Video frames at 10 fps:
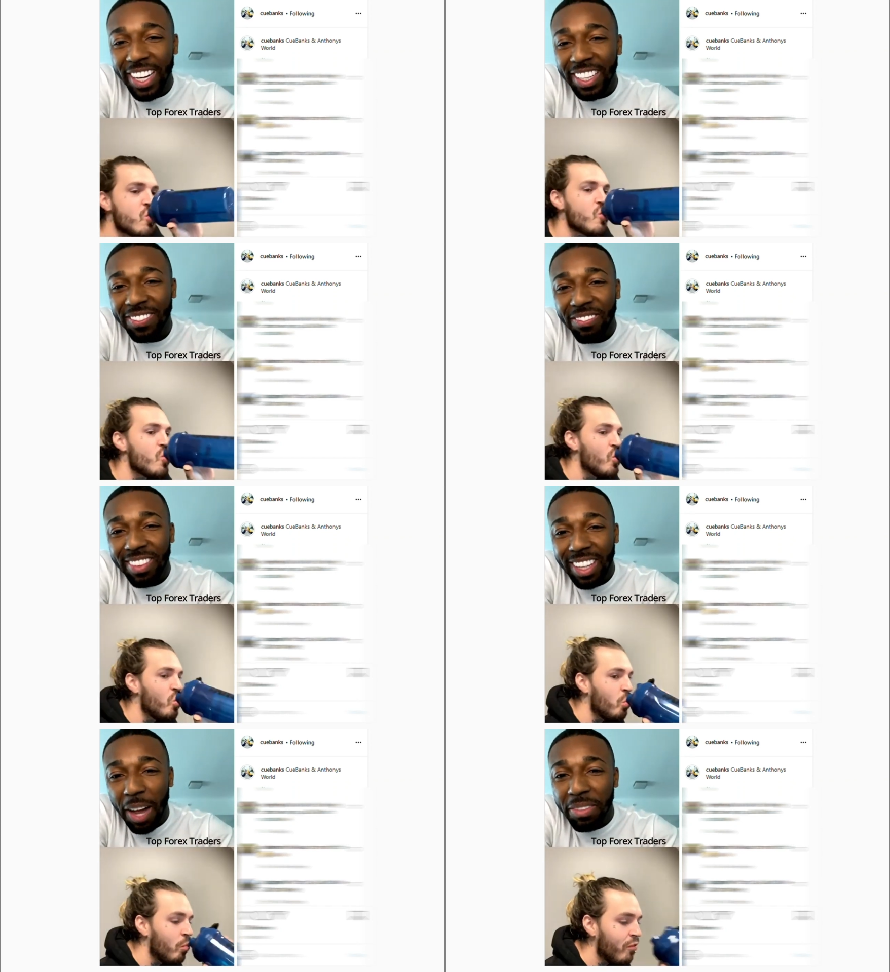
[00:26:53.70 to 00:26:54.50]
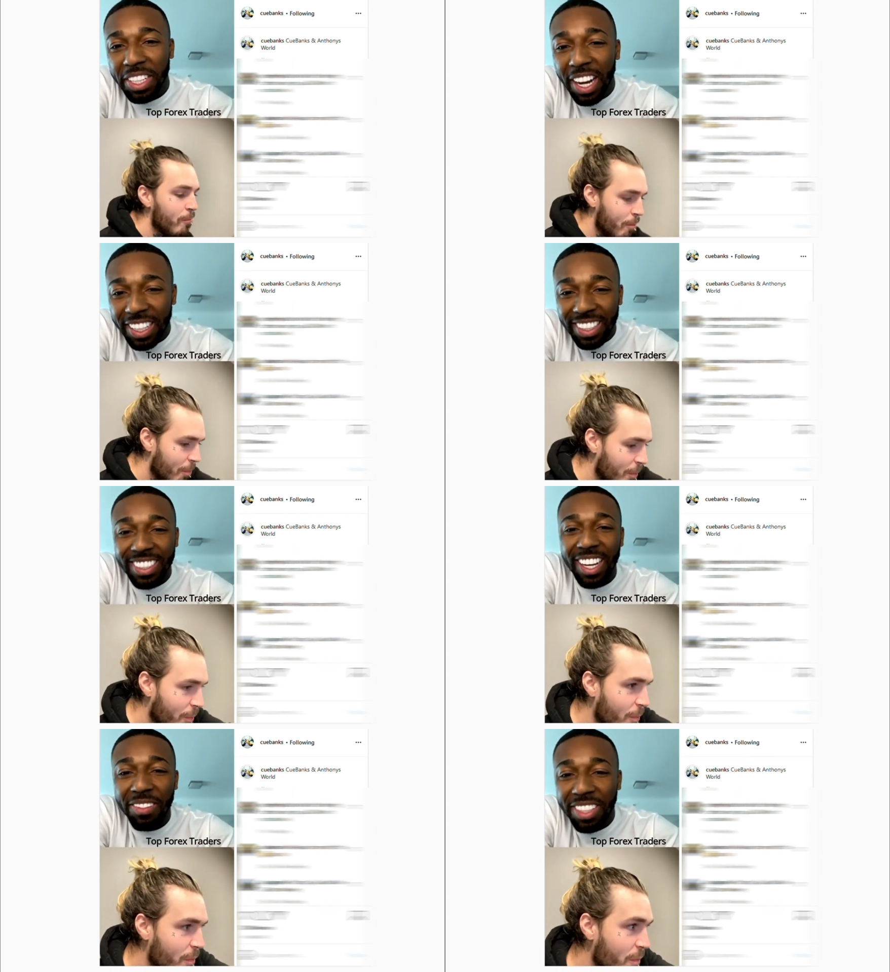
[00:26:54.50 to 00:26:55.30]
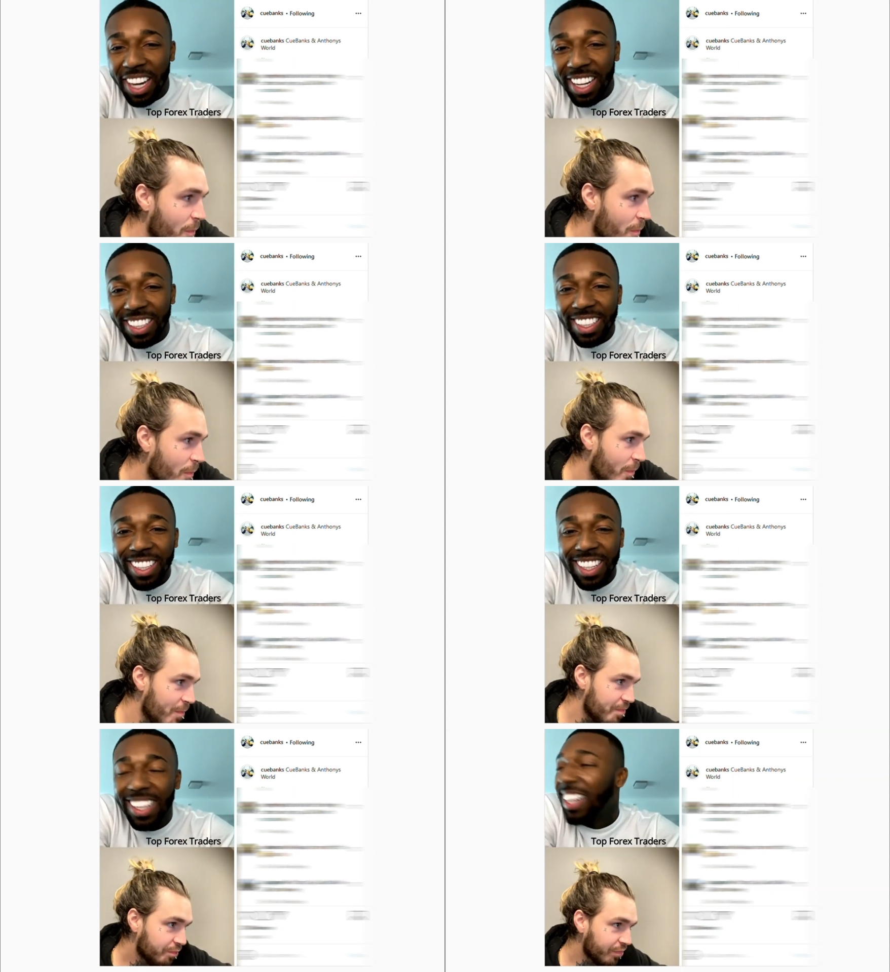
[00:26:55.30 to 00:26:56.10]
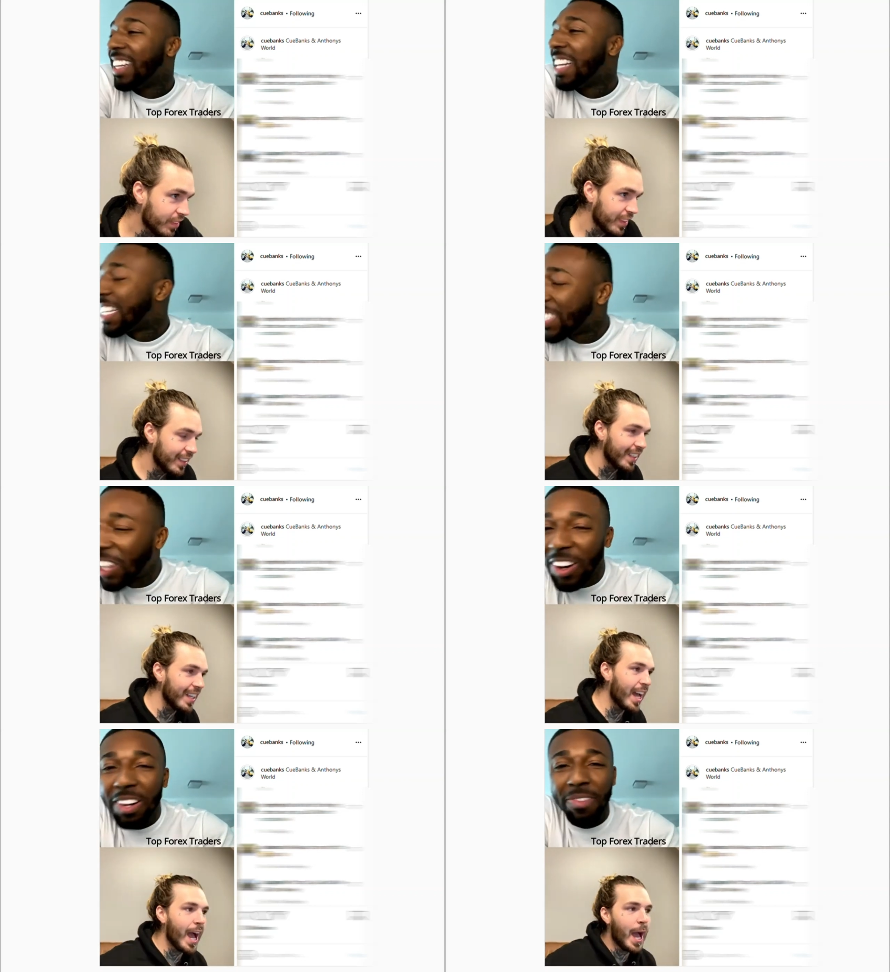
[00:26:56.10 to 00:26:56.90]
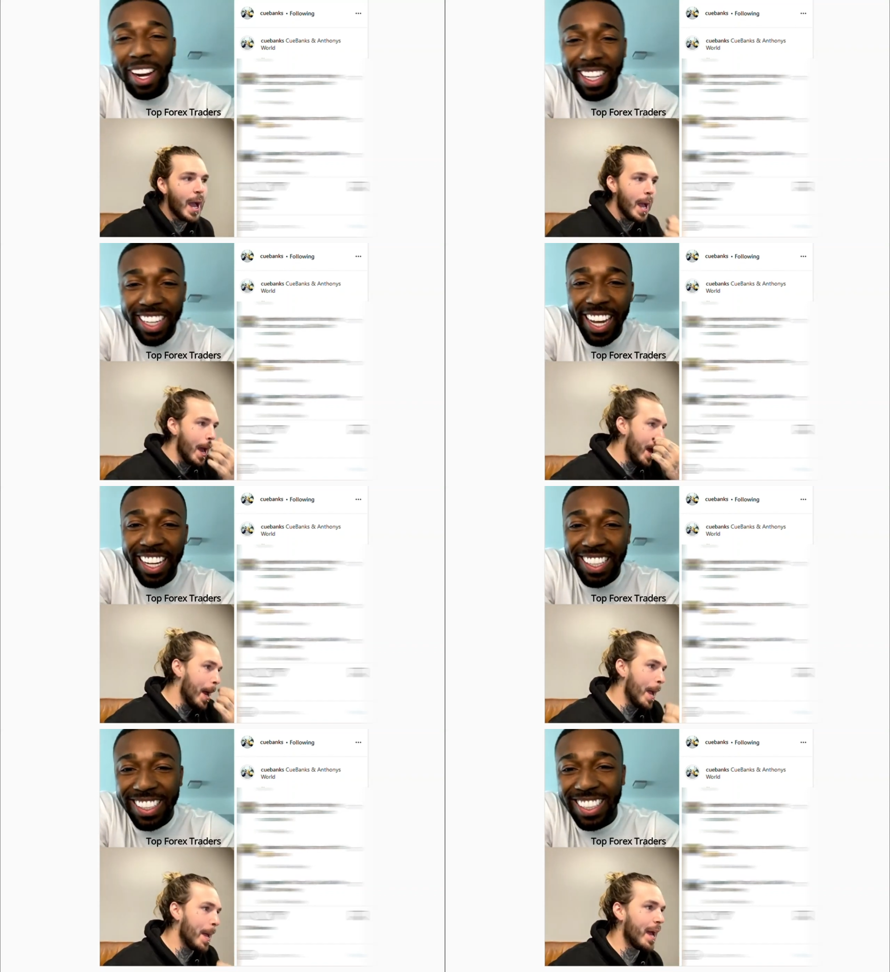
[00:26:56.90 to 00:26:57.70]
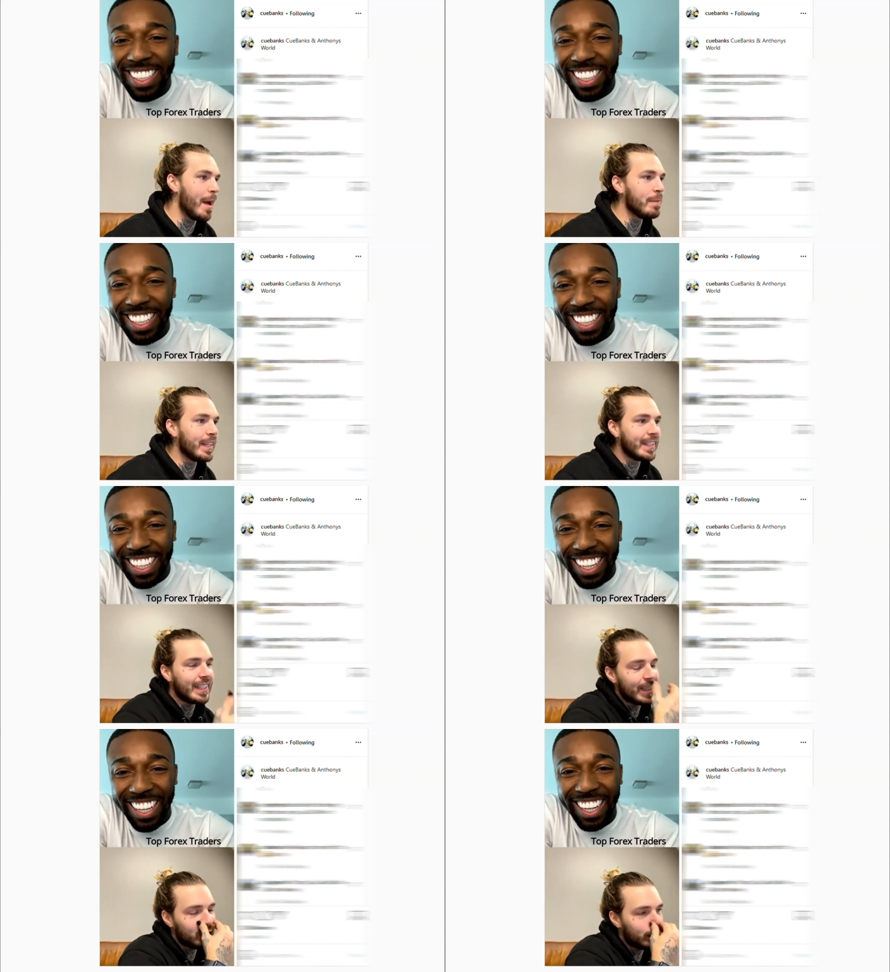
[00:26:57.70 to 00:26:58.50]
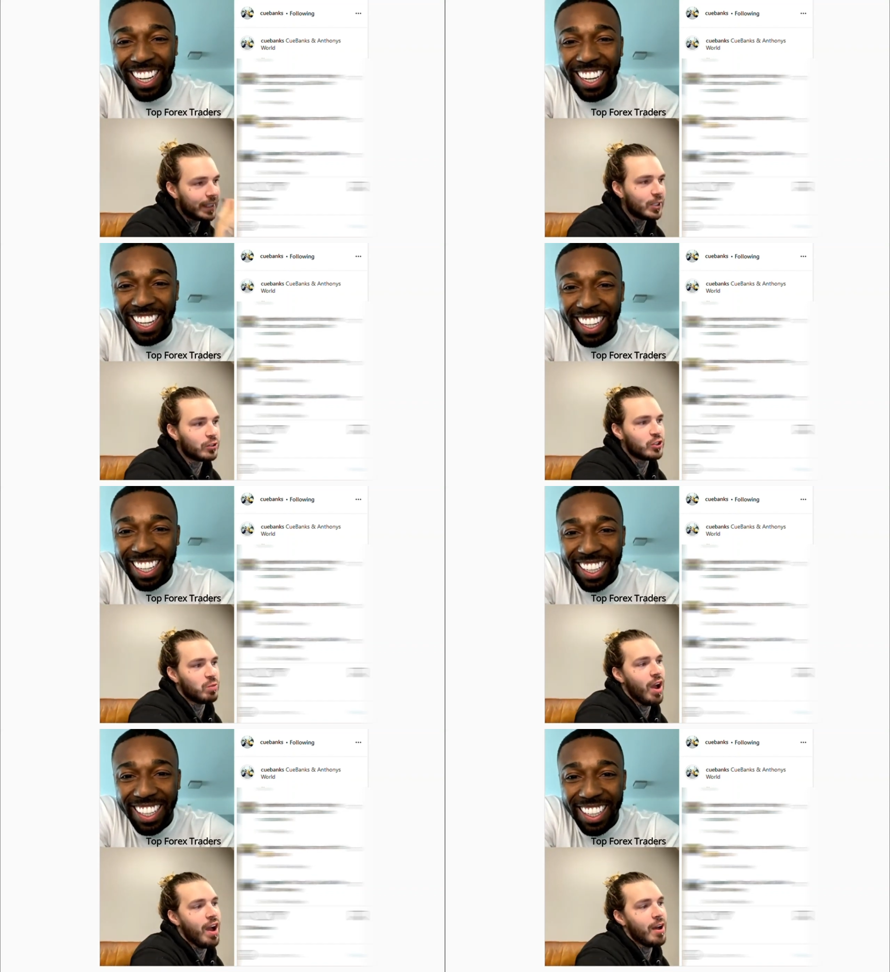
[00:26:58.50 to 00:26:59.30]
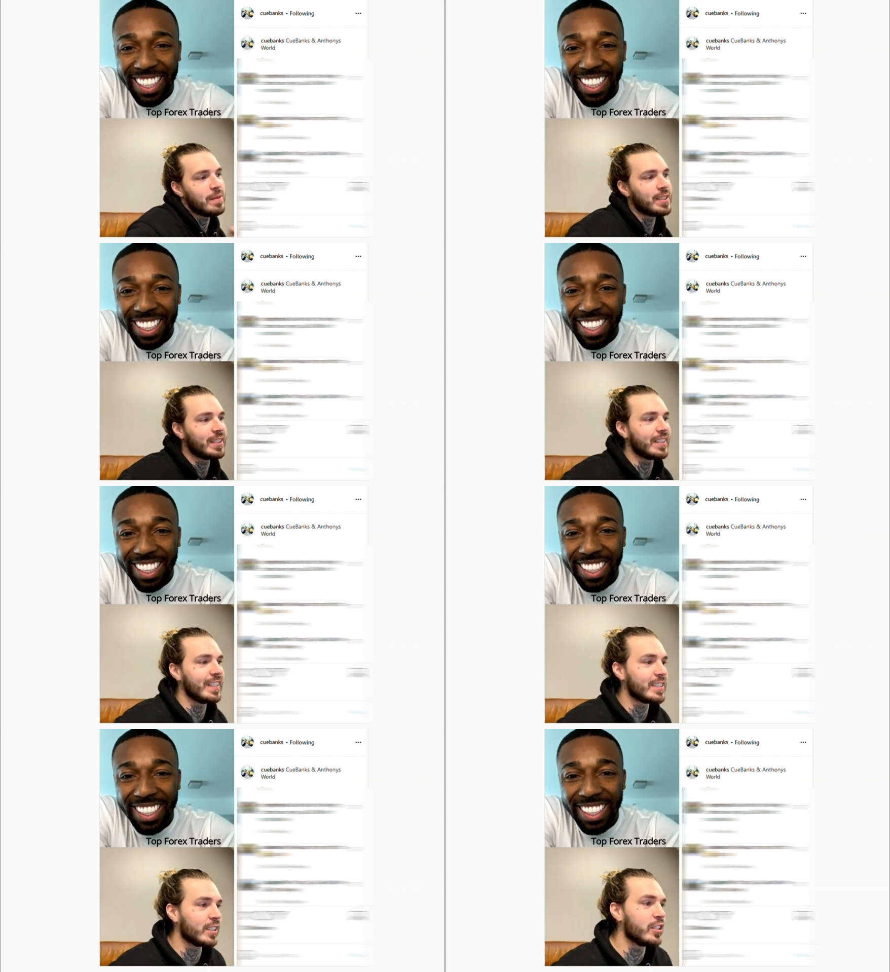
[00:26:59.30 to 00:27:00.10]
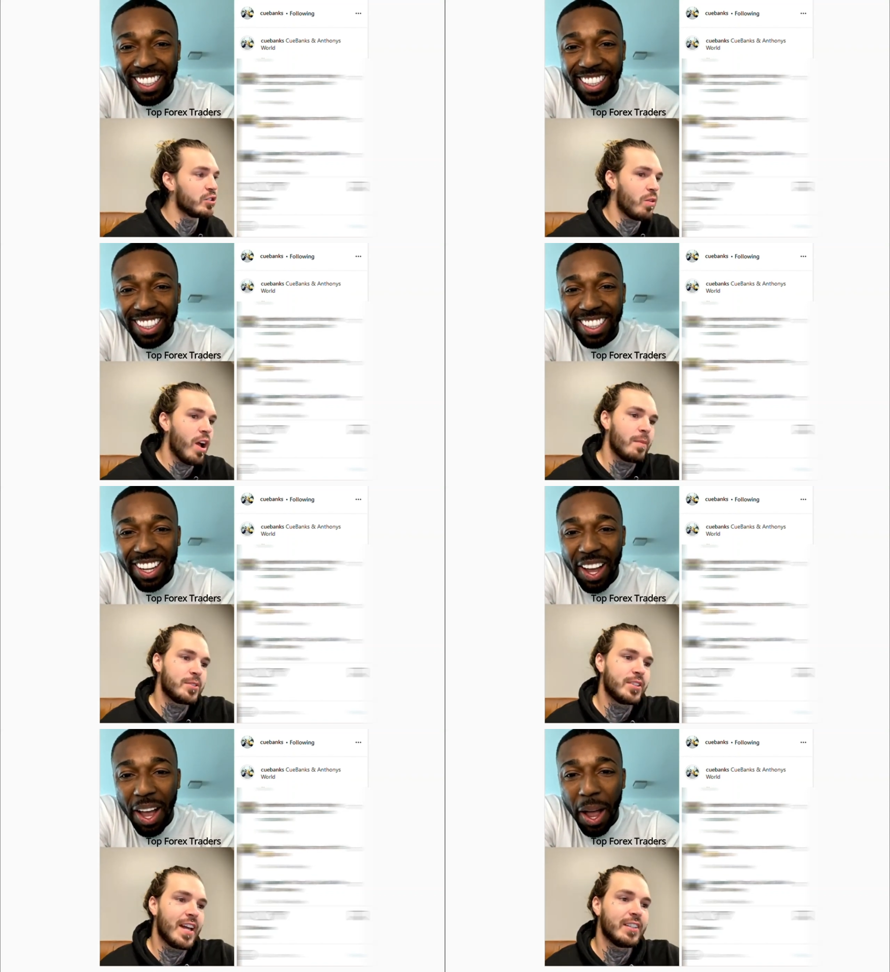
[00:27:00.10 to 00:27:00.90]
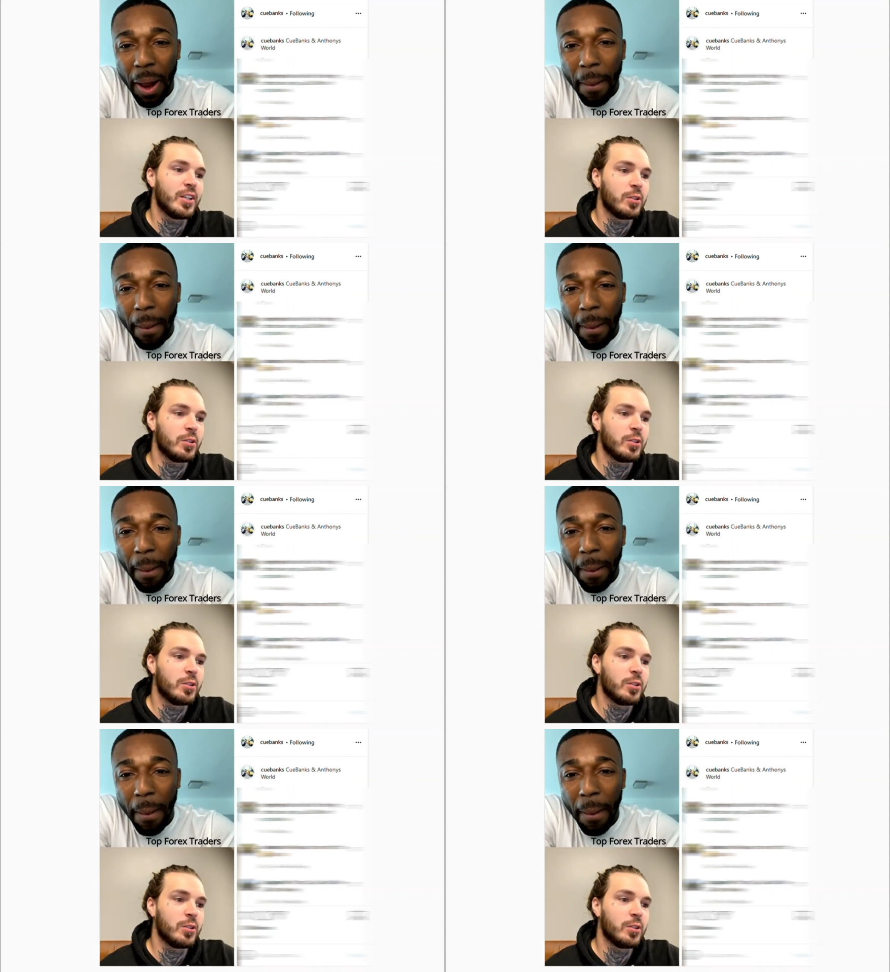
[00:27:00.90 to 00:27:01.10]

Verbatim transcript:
Speaker 1: it. I'm done. I'm done. Let's start the fucking day.
Speaker 2: I mean, it'll it'll drop. It's gonna it's gonna drop to that level,